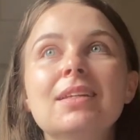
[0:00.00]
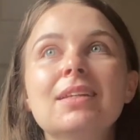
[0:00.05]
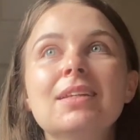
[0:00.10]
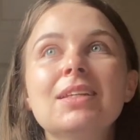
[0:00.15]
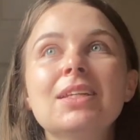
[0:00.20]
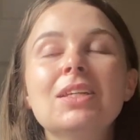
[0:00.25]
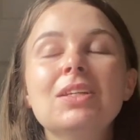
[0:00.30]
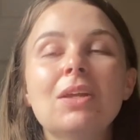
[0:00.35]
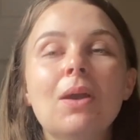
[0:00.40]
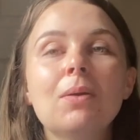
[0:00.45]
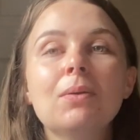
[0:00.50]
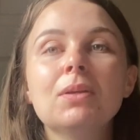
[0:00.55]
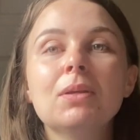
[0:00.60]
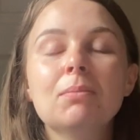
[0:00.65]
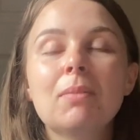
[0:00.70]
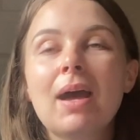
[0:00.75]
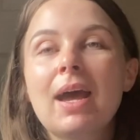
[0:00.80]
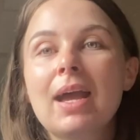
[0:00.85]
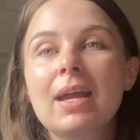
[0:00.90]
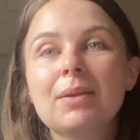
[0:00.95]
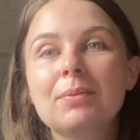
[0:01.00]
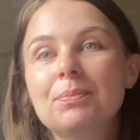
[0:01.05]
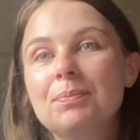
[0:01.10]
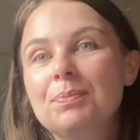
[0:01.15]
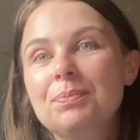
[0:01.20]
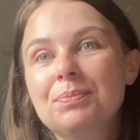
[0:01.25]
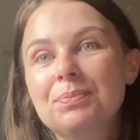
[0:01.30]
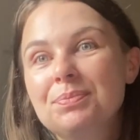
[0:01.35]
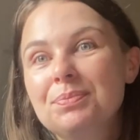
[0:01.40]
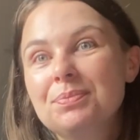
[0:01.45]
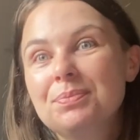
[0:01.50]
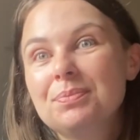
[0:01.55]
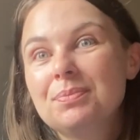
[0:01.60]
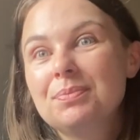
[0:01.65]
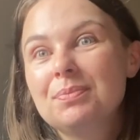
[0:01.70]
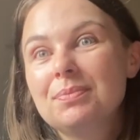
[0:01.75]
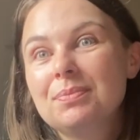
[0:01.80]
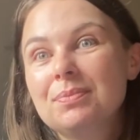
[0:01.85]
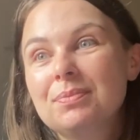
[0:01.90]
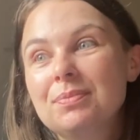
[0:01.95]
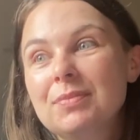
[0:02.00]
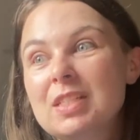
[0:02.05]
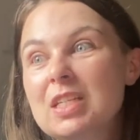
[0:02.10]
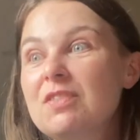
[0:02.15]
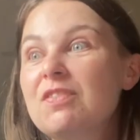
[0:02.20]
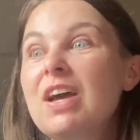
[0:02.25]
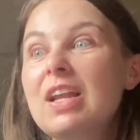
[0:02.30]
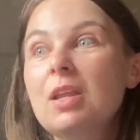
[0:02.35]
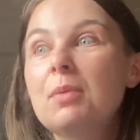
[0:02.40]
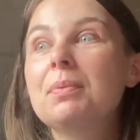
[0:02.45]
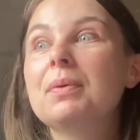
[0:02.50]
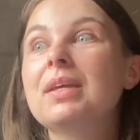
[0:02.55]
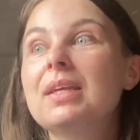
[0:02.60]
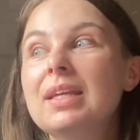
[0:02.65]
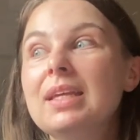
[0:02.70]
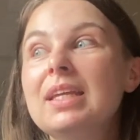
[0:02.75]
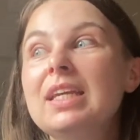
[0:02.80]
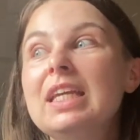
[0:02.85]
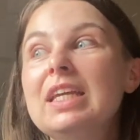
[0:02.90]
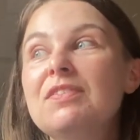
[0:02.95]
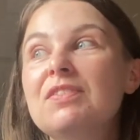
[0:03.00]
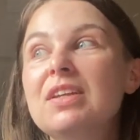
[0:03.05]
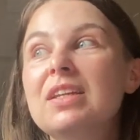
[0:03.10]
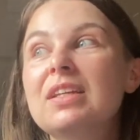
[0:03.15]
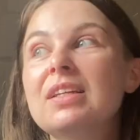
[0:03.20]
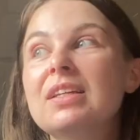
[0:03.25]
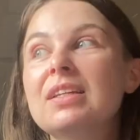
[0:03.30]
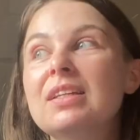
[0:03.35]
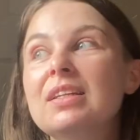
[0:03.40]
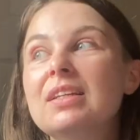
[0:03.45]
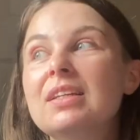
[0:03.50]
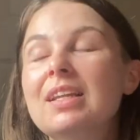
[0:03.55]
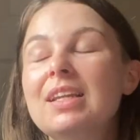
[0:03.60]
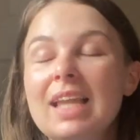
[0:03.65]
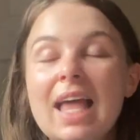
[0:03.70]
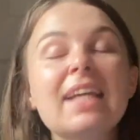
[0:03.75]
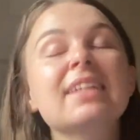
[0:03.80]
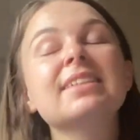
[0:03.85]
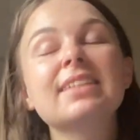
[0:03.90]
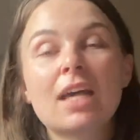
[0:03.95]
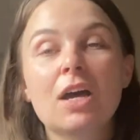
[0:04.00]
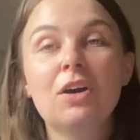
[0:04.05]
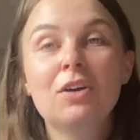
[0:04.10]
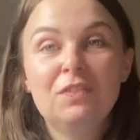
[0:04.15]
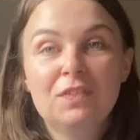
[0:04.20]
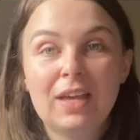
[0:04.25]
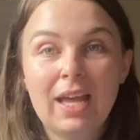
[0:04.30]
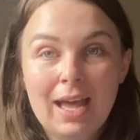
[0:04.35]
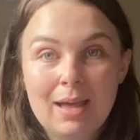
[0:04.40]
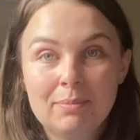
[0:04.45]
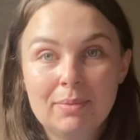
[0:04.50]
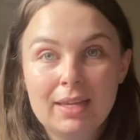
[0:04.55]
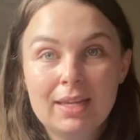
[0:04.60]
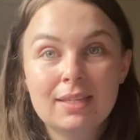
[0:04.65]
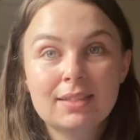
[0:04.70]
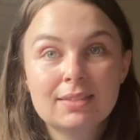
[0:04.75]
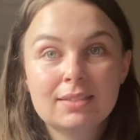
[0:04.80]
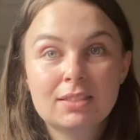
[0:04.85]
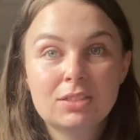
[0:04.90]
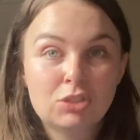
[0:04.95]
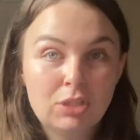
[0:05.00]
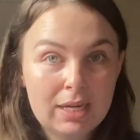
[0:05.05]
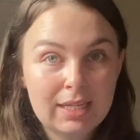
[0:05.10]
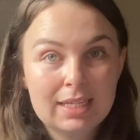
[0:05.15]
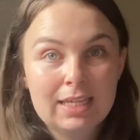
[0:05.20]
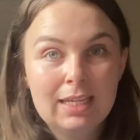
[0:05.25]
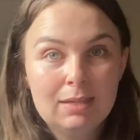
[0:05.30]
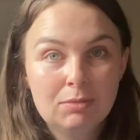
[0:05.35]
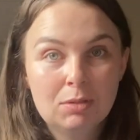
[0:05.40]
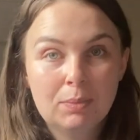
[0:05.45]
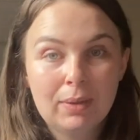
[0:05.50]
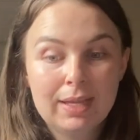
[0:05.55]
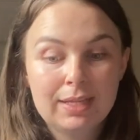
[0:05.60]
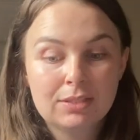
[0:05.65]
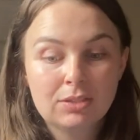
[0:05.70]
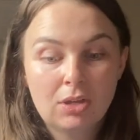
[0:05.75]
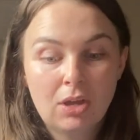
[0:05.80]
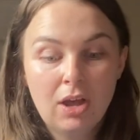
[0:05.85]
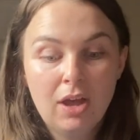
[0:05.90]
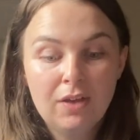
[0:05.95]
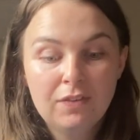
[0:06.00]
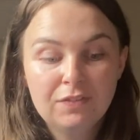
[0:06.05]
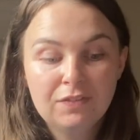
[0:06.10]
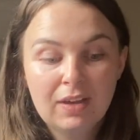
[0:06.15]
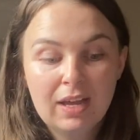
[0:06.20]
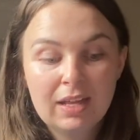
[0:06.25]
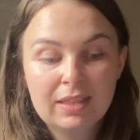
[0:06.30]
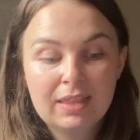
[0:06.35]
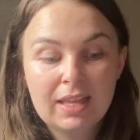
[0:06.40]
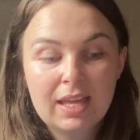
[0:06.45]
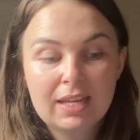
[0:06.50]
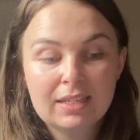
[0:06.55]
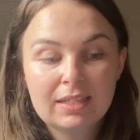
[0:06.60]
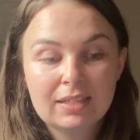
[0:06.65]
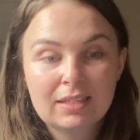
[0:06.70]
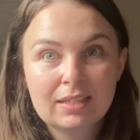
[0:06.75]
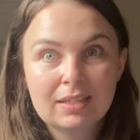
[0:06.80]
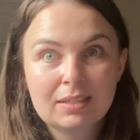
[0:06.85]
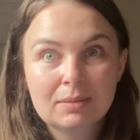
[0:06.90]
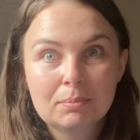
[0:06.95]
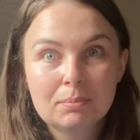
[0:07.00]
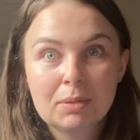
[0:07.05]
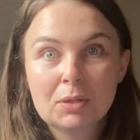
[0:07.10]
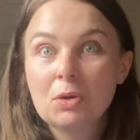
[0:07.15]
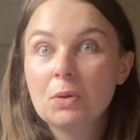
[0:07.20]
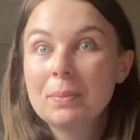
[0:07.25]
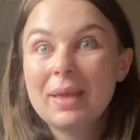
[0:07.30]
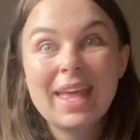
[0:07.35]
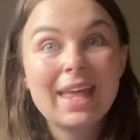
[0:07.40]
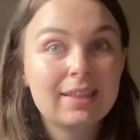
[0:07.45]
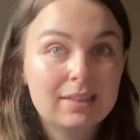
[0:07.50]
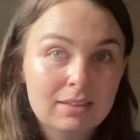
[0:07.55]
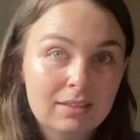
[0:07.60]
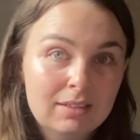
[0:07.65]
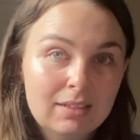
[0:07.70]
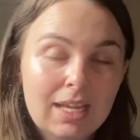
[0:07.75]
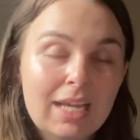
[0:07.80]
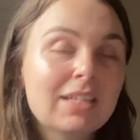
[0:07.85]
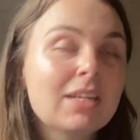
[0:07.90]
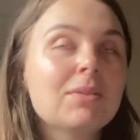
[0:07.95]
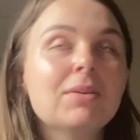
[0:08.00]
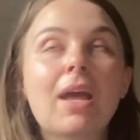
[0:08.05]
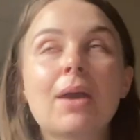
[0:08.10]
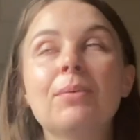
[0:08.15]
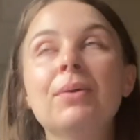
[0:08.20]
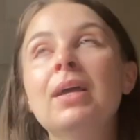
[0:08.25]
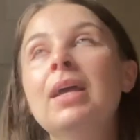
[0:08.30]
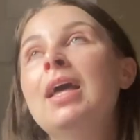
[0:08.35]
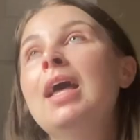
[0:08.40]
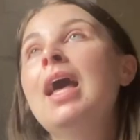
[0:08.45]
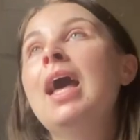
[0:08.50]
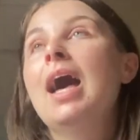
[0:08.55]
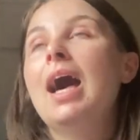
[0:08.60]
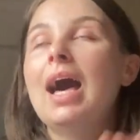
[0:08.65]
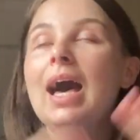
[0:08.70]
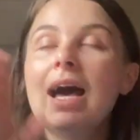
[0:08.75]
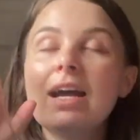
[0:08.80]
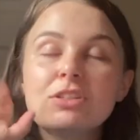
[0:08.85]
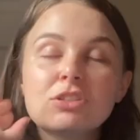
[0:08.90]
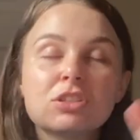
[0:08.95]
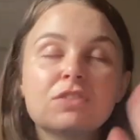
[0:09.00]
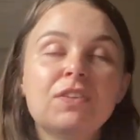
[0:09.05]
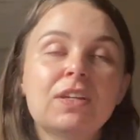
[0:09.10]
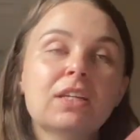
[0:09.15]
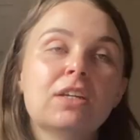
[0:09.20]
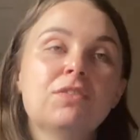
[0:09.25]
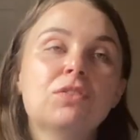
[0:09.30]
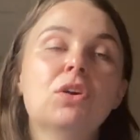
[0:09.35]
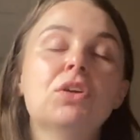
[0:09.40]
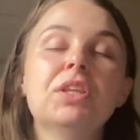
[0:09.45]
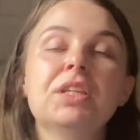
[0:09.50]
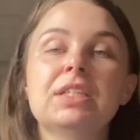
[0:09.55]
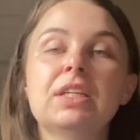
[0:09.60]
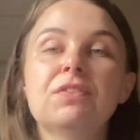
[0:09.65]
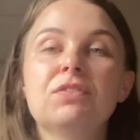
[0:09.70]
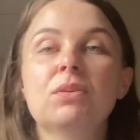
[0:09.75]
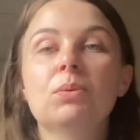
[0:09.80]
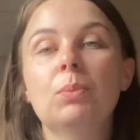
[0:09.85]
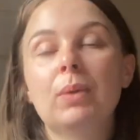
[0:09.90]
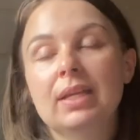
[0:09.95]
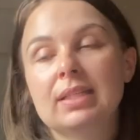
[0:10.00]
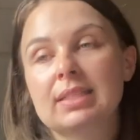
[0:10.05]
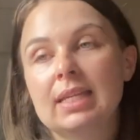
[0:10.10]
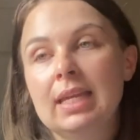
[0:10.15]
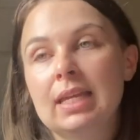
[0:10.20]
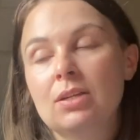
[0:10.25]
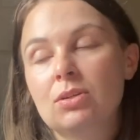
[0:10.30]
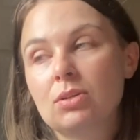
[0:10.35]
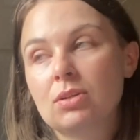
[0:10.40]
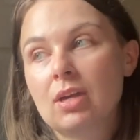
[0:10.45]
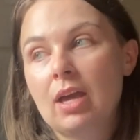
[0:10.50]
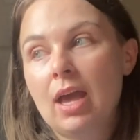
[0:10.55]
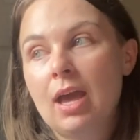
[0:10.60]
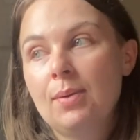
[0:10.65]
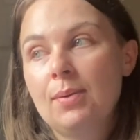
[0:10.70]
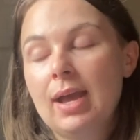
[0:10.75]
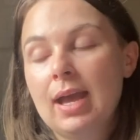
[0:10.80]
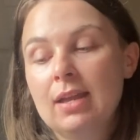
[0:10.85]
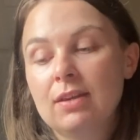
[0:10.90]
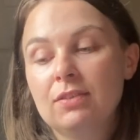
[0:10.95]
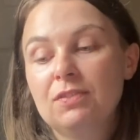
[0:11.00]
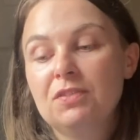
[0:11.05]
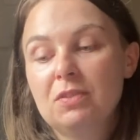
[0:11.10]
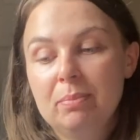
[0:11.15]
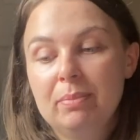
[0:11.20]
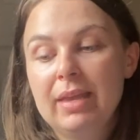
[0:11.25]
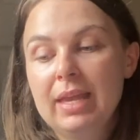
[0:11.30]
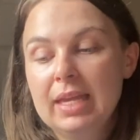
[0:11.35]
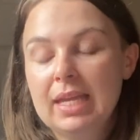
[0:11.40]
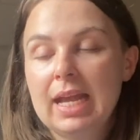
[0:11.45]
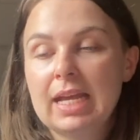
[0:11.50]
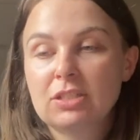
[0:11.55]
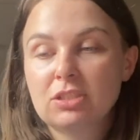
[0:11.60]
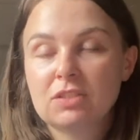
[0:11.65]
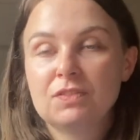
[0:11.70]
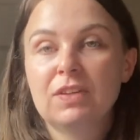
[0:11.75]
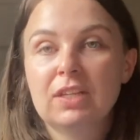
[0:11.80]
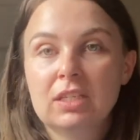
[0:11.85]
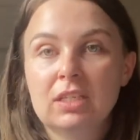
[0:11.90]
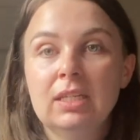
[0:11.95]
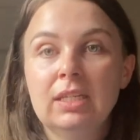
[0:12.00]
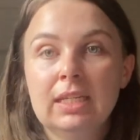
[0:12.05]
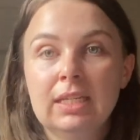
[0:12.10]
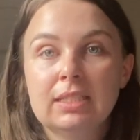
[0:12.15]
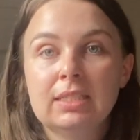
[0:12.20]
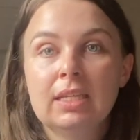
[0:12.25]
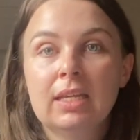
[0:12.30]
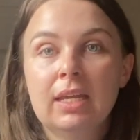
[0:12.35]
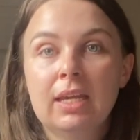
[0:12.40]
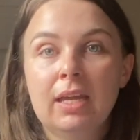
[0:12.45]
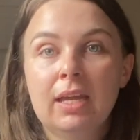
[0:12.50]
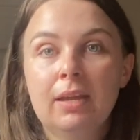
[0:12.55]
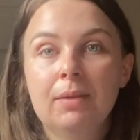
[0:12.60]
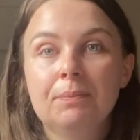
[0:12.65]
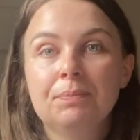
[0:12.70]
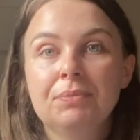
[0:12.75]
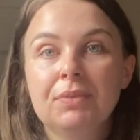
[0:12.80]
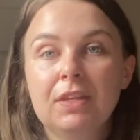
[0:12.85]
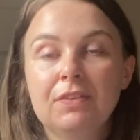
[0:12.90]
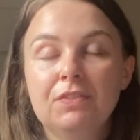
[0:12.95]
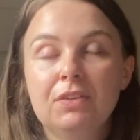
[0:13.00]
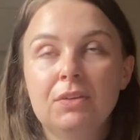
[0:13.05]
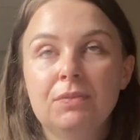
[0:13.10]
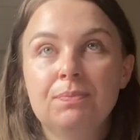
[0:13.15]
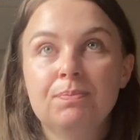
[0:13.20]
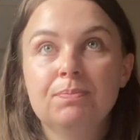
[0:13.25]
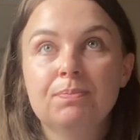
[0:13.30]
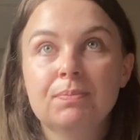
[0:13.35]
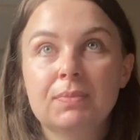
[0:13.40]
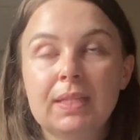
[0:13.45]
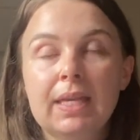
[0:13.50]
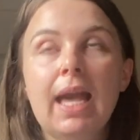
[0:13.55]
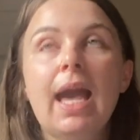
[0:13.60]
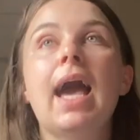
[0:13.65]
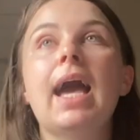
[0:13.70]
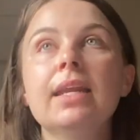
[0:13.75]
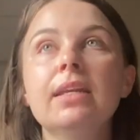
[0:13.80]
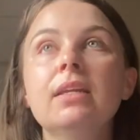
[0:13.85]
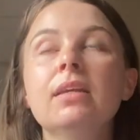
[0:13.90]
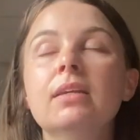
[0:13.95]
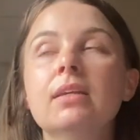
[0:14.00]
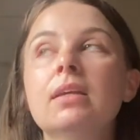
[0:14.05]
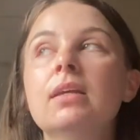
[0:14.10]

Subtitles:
you might develop even less healthy habits to try and keep the weight off and then become ill. I don't know. I just think of all the different ways that it could go. And for me, I just think you need to, if you can,